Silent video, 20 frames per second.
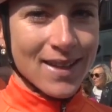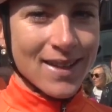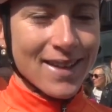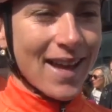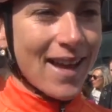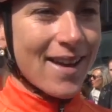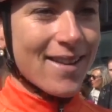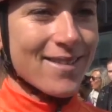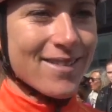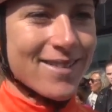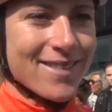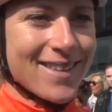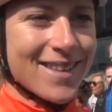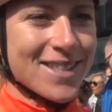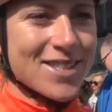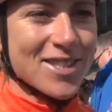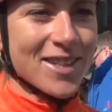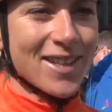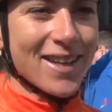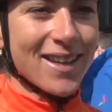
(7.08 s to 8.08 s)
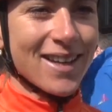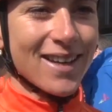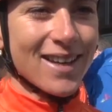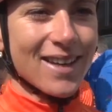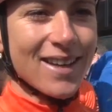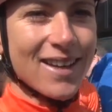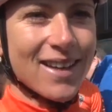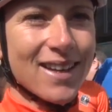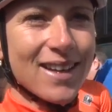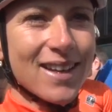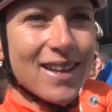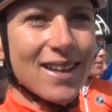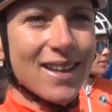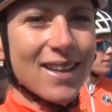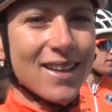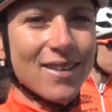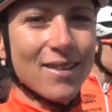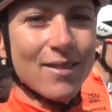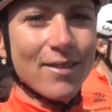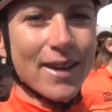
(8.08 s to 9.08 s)
Yeah, it's
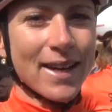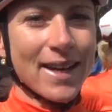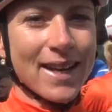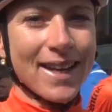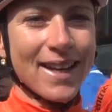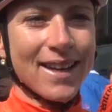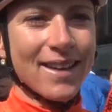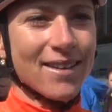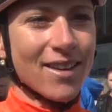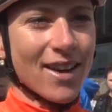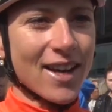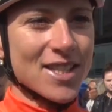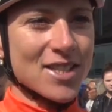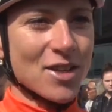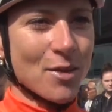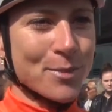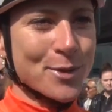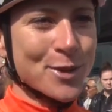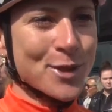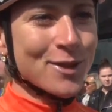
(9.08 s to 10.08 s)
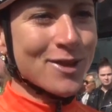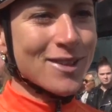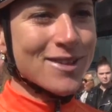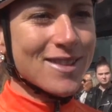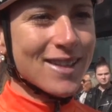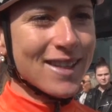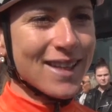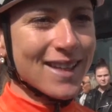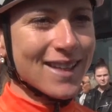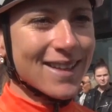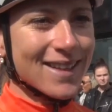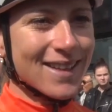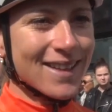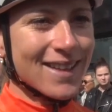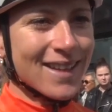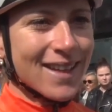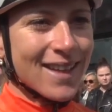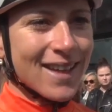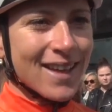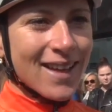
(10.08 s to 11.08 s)
a really nice opportunity.
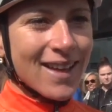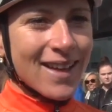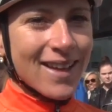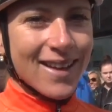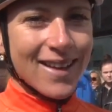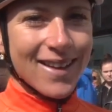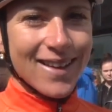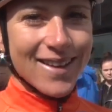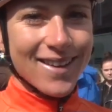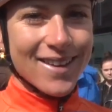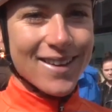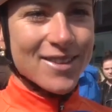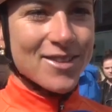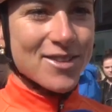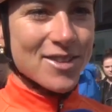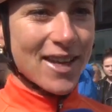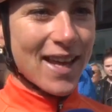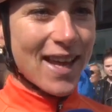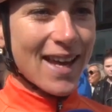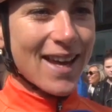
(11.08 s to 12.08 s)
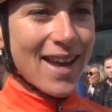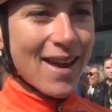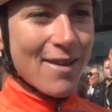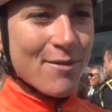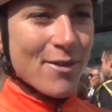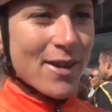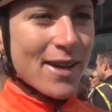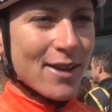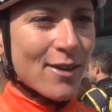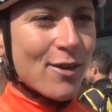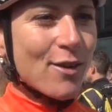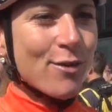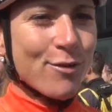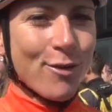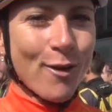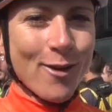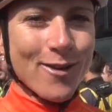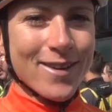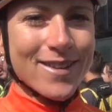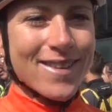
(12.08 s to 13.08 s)
Today I'm really looking
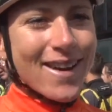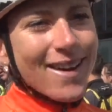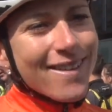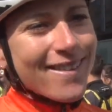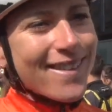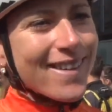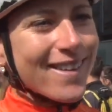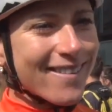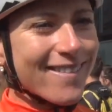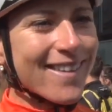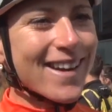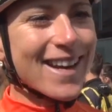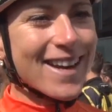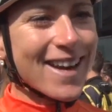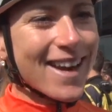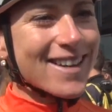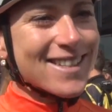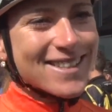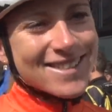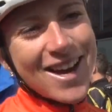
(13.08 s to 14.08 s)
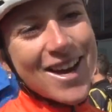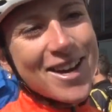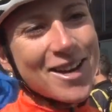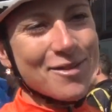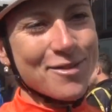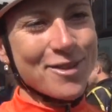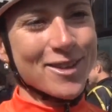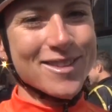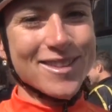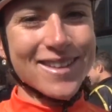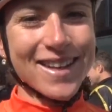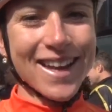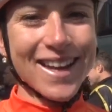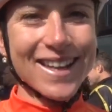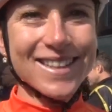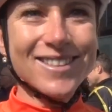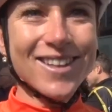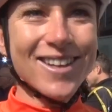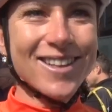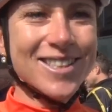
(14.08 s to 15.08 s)
forward. I'm really excited for
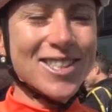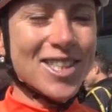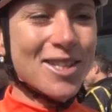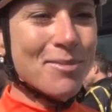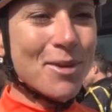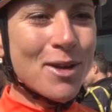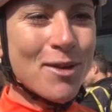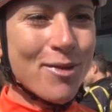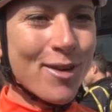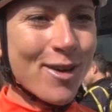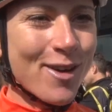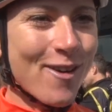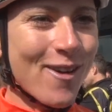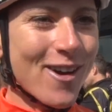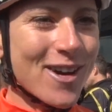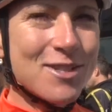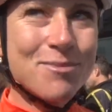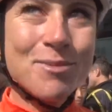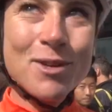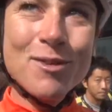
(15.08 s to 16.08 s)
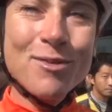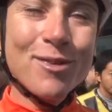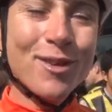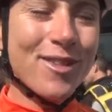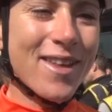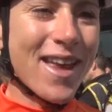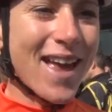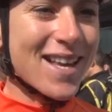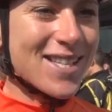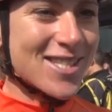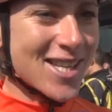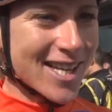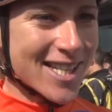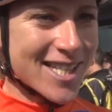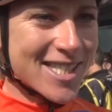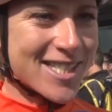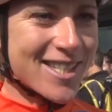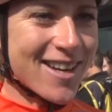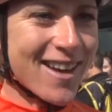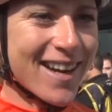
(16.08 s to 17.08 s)
today. So it's a beautiful course, beautiful day, sun
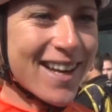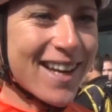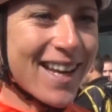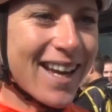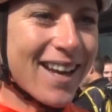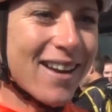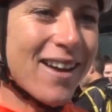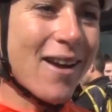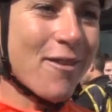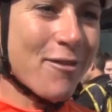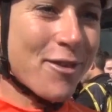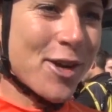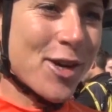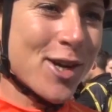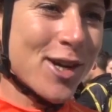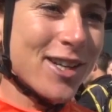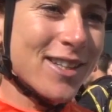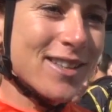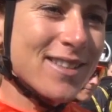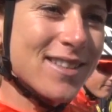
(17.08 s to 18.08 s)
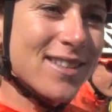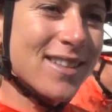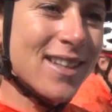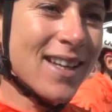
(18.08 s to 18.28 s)
is shining, I feel good,